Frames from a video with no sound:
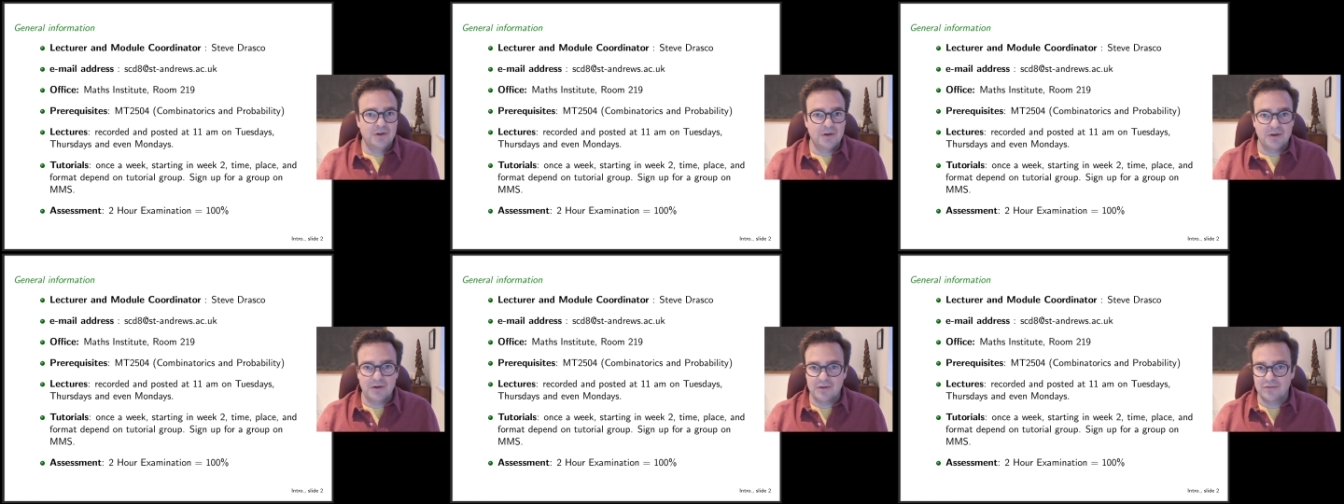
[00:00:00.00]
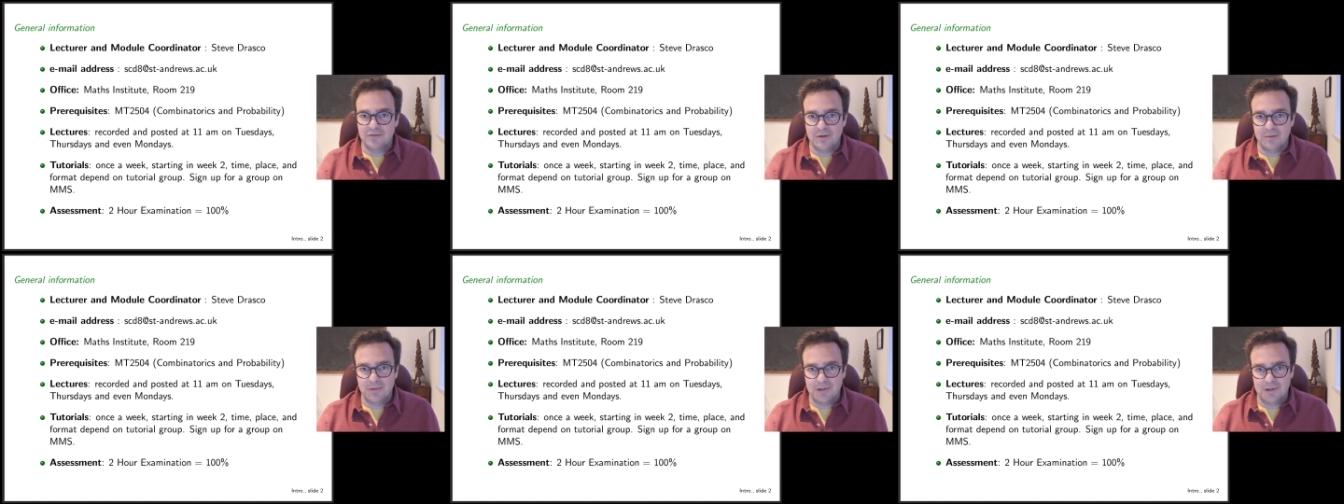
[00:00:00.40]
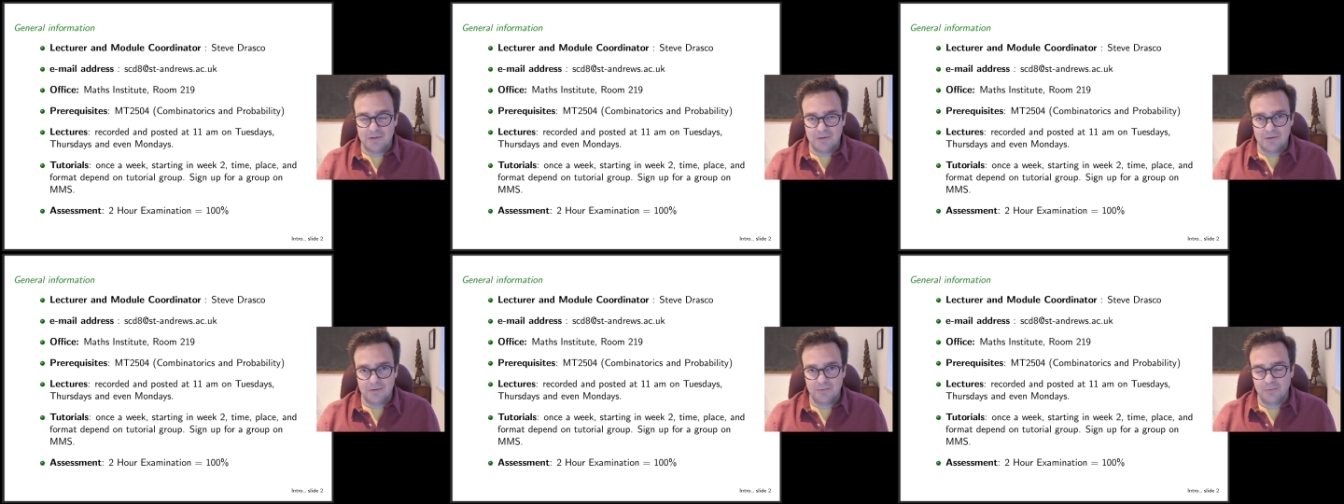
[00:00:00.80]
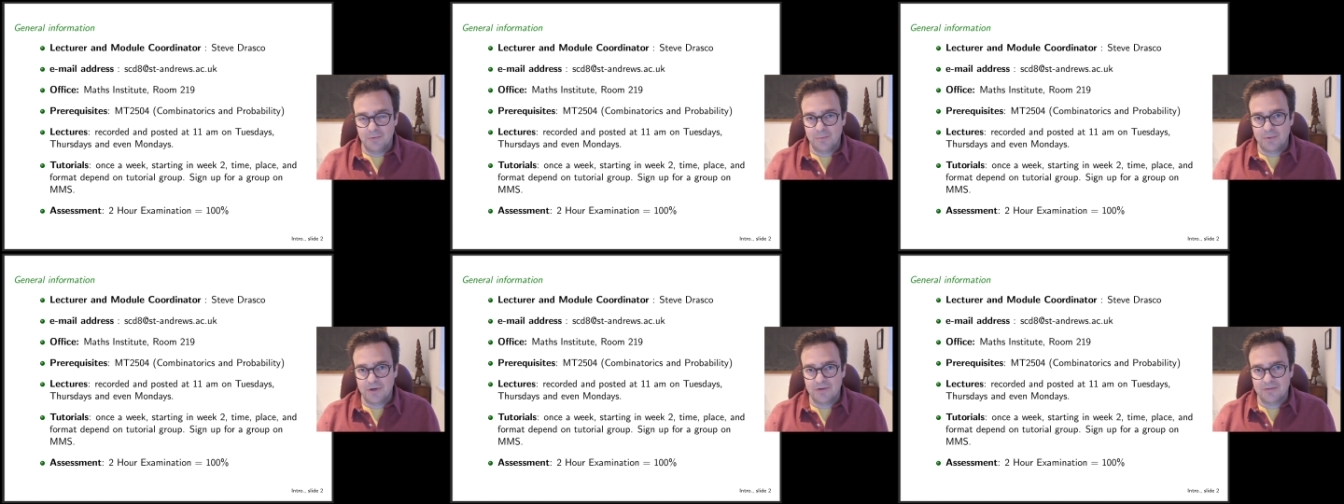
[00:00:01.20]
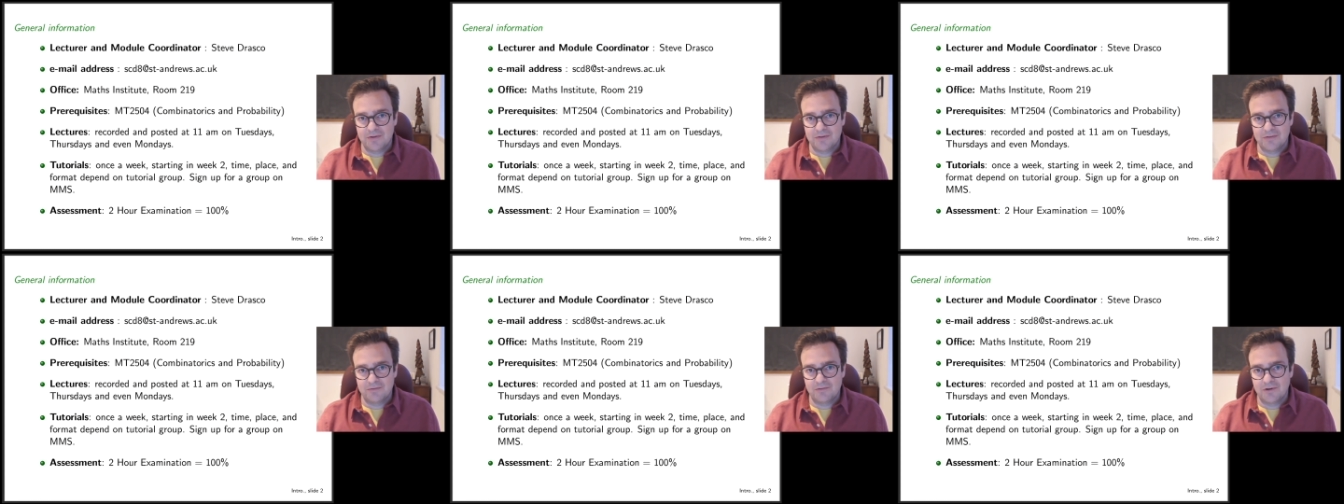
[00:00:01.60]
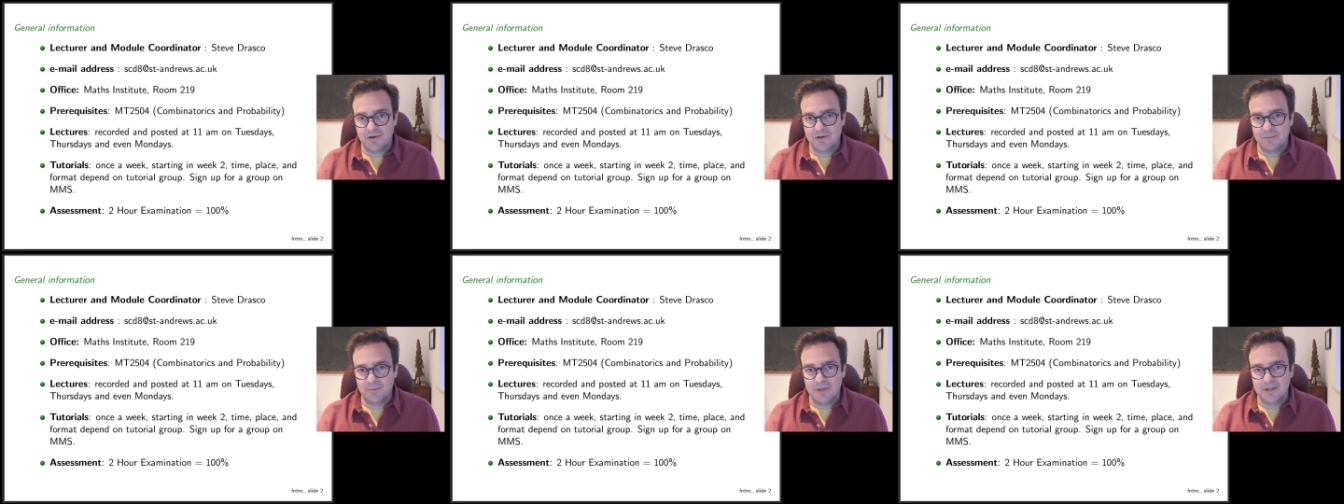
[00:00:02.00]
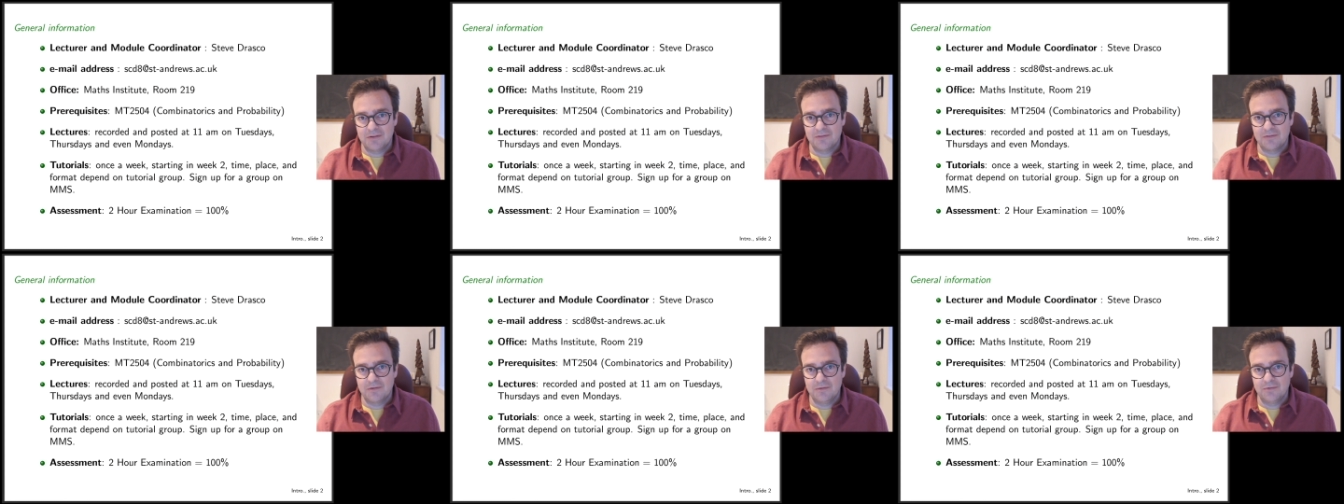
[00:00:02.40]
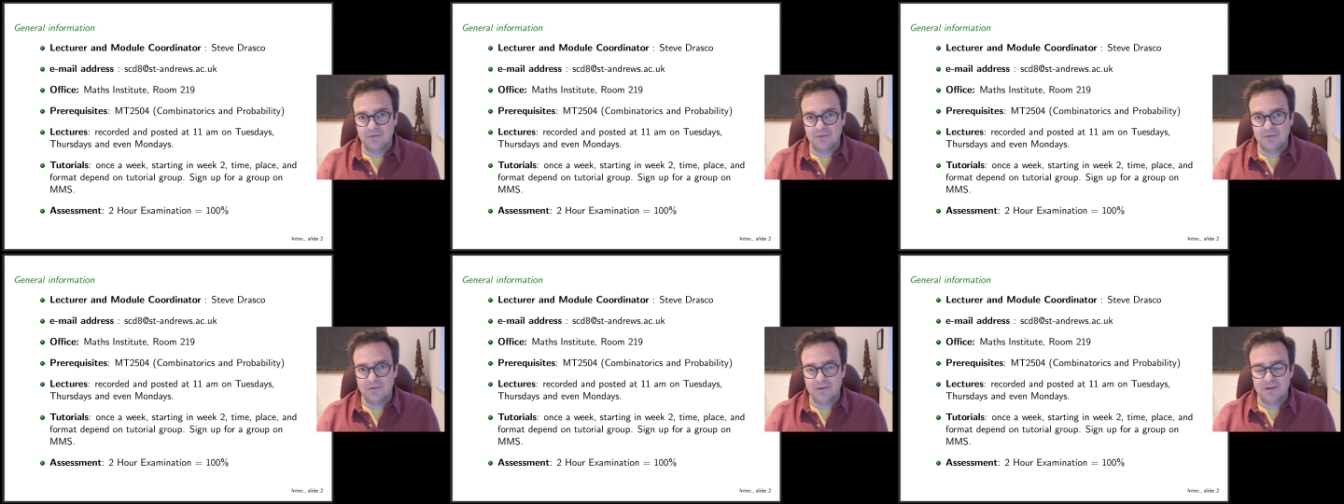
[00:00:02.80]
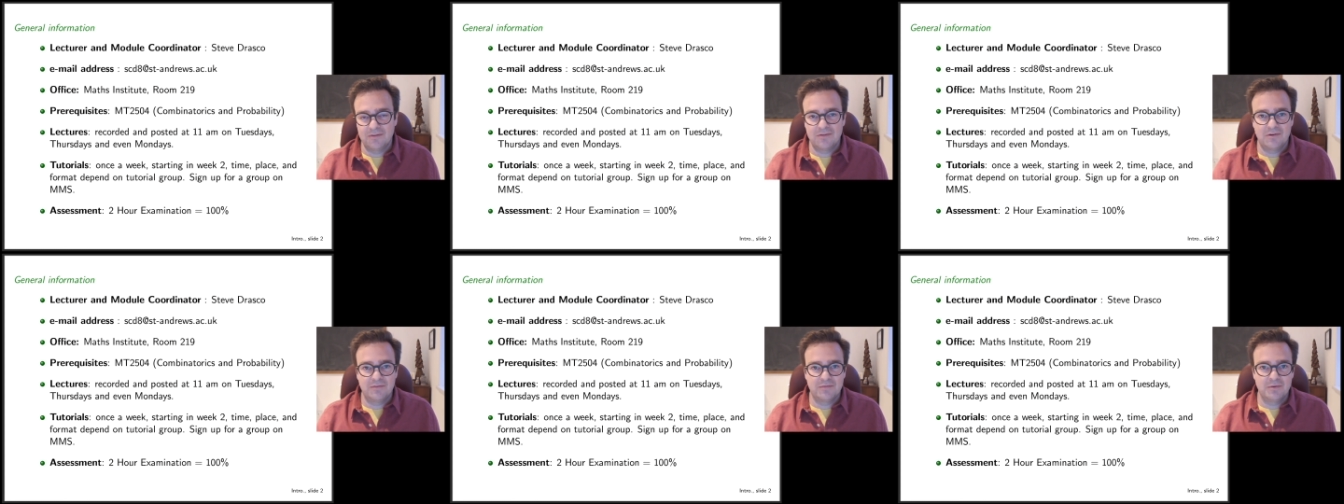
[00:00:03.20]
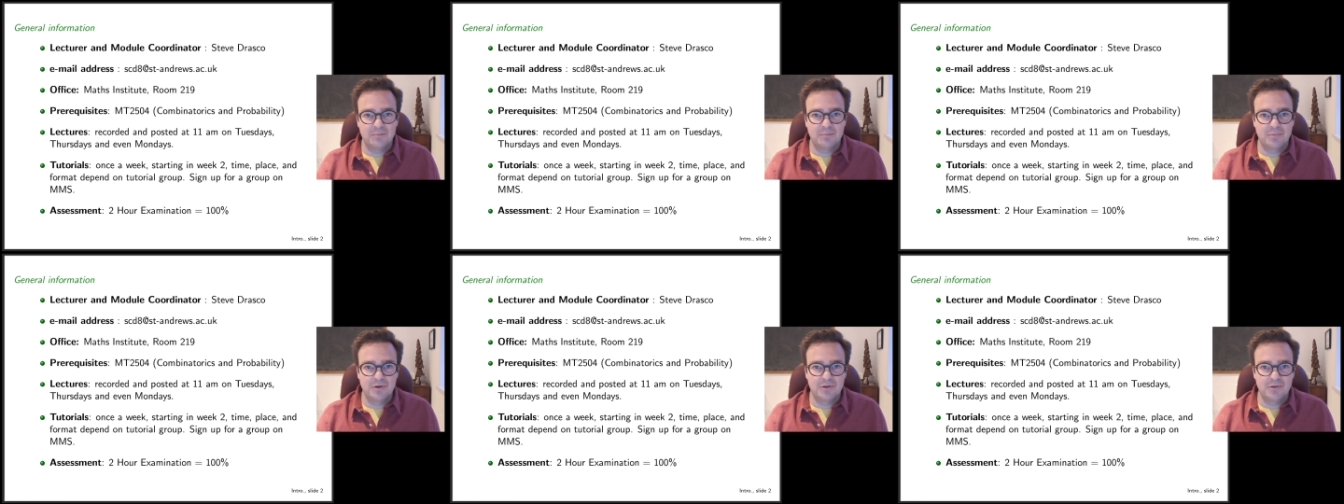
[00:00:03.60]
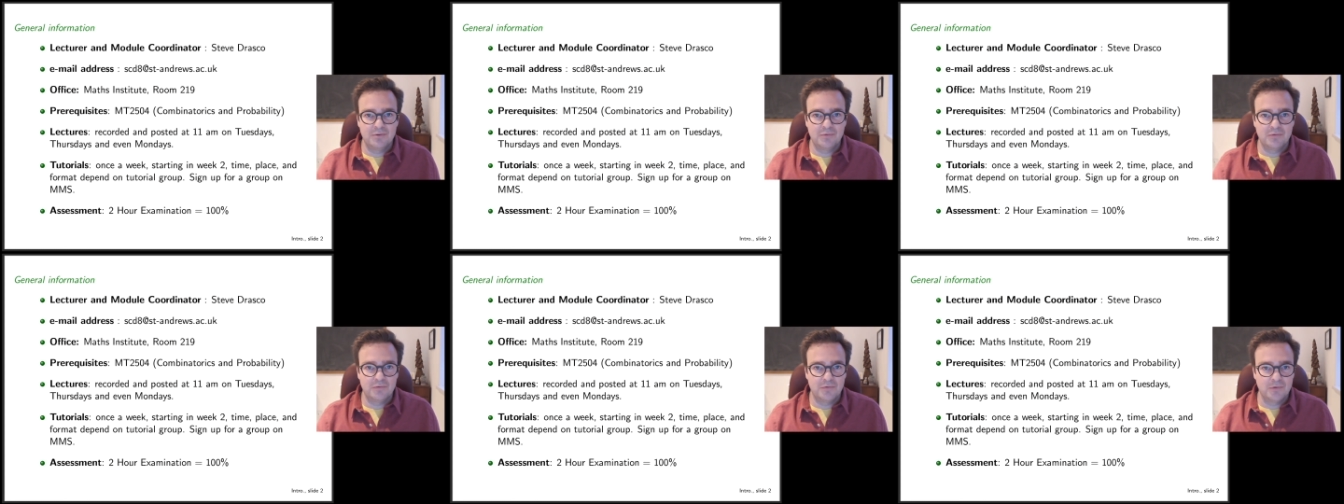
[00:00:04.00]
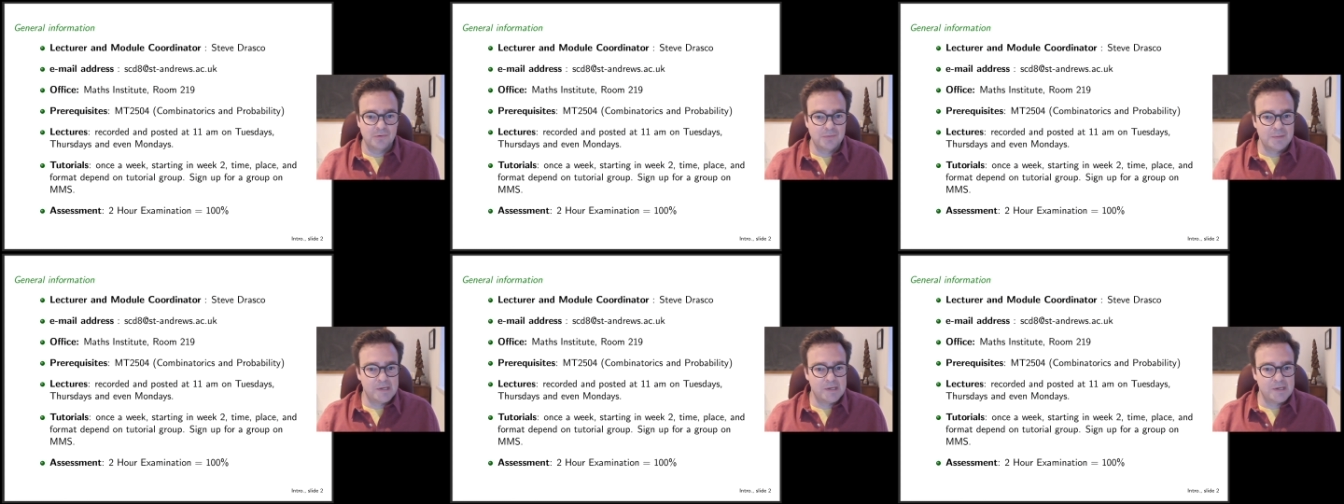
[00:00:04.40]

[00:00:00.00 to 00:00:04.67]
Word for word: kind of stumbling along through the process of trying to make the solutions. That's often pretty useful.